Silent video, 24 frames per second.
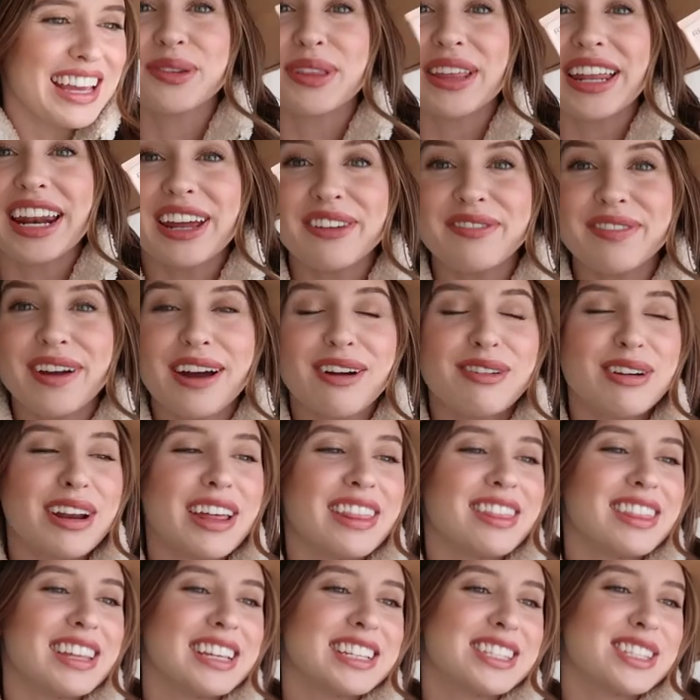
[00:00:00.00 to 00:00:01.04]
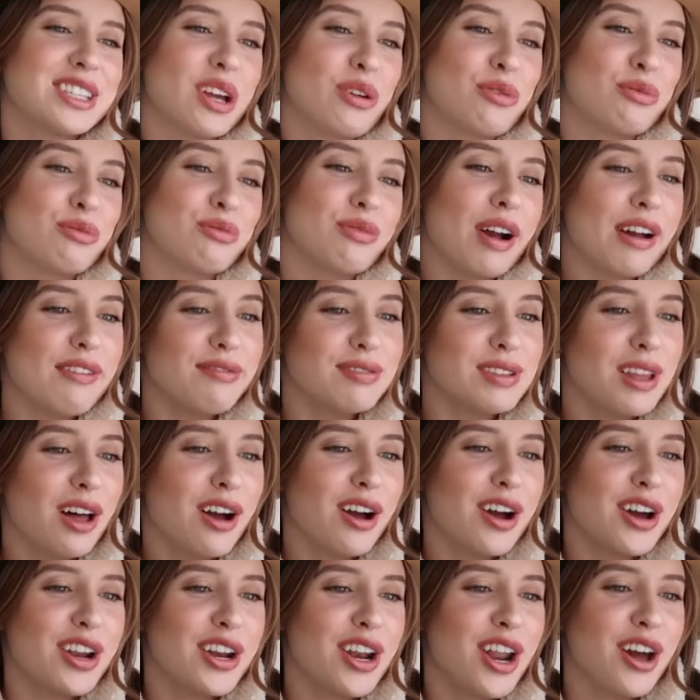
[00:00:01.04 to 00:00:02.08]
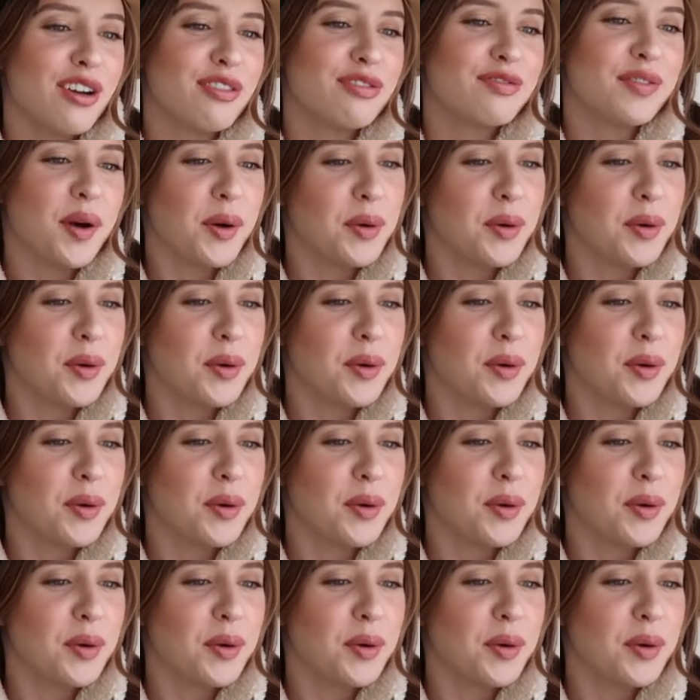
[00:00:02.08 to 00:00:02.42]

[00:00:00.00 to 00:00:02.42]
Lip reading: So then I found this Revlon